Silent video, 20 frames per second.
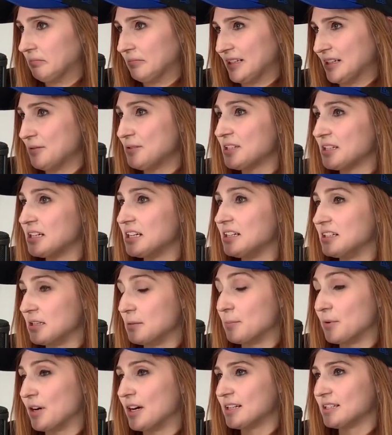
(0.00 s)
It was an easy
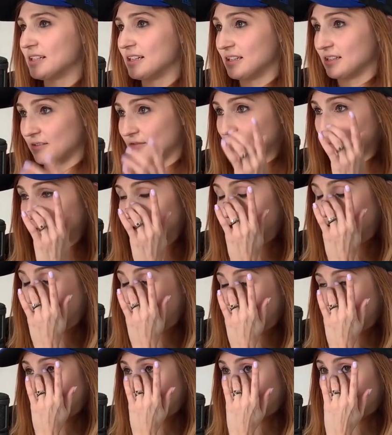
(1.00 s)
process for me
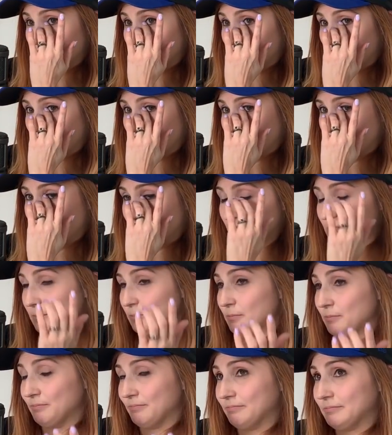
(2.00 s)
um,
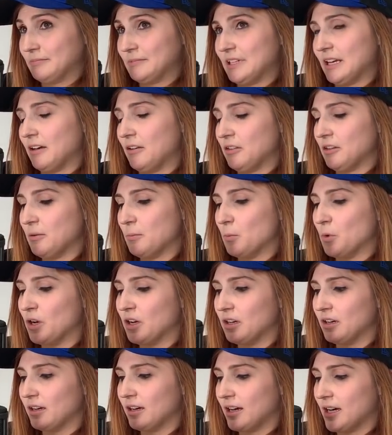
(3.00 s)
to tell them
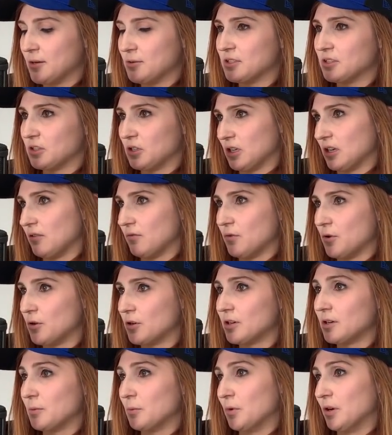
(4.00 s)
what I was looking
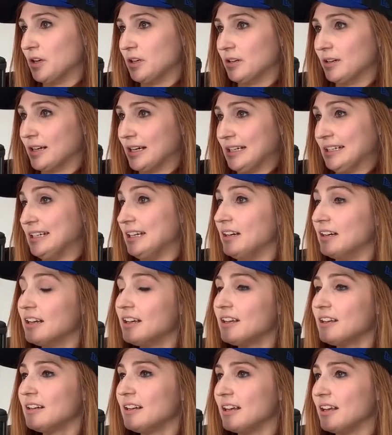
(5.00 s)
for and what I
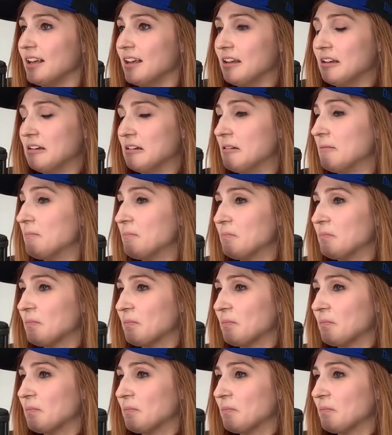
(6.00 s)
needed. And